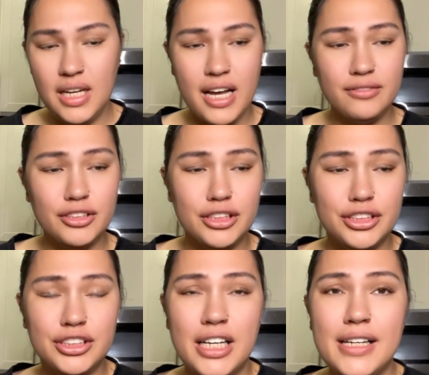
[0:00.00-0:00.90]
After the
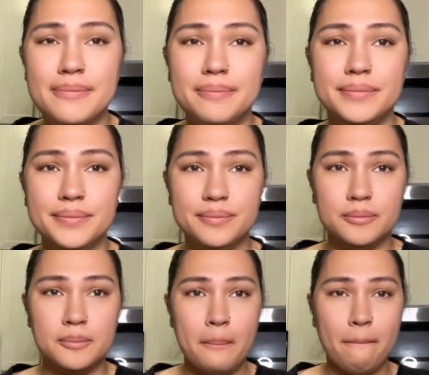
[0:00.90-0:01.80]
shot,
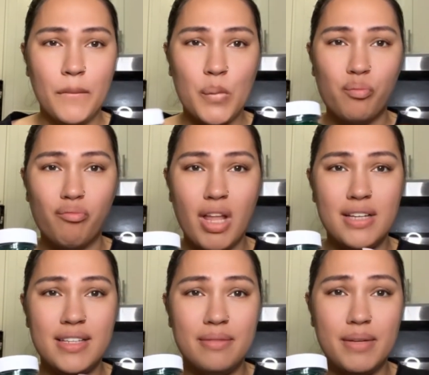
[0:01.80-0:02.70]
I
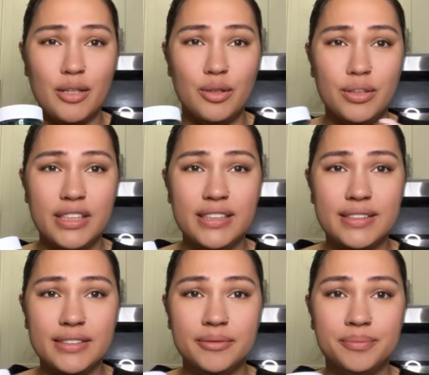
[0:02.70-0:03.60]
take my
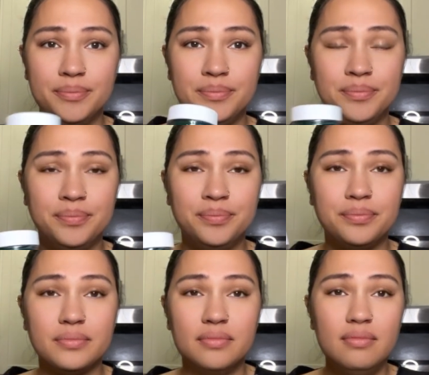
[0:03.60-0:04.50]
bowlies.
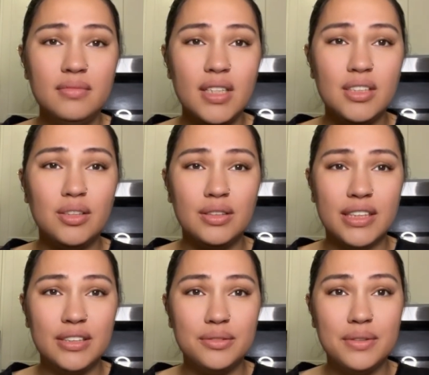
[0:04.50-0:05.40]
I don't
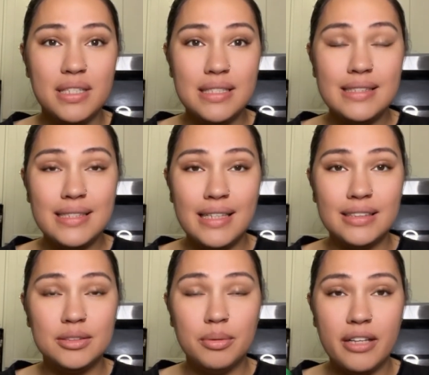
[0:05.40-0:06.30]
like the way these
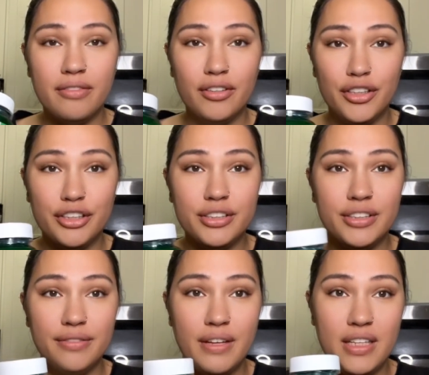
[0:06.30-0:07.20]
taste, but I've learned
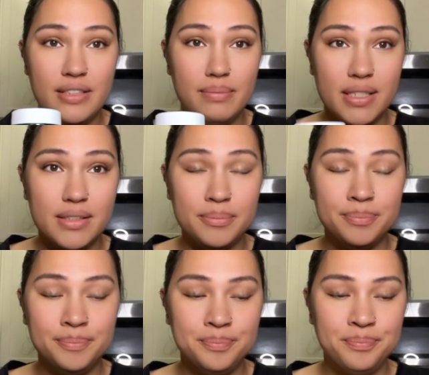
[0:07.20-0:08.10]
if I mix them,
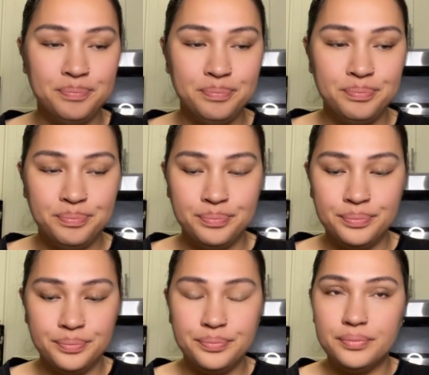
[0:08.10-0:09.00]

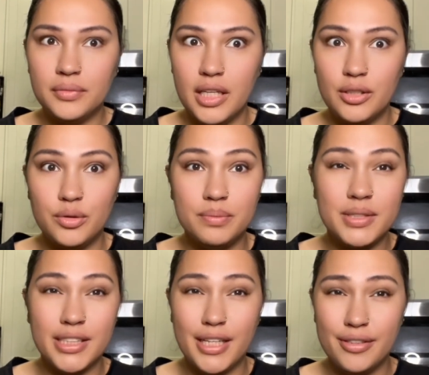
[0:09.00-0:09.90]
like do them
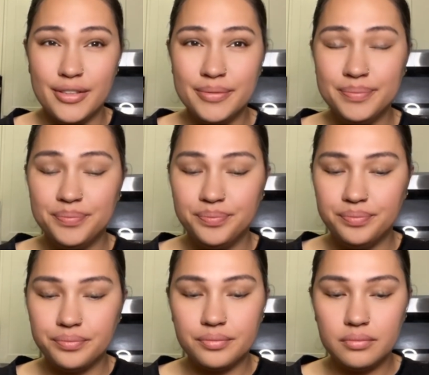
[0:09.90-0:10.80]
together,
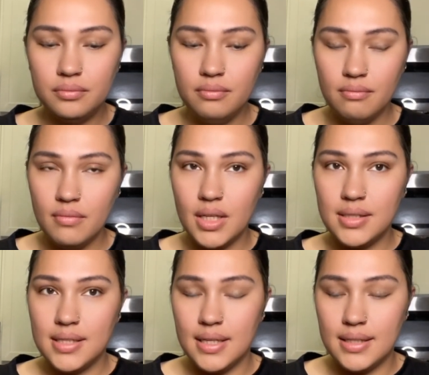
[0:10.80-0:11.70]

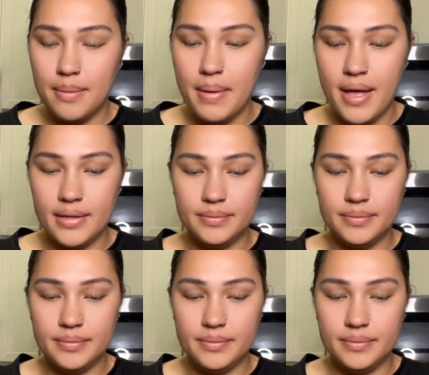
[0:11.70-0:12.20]
it's not that bad.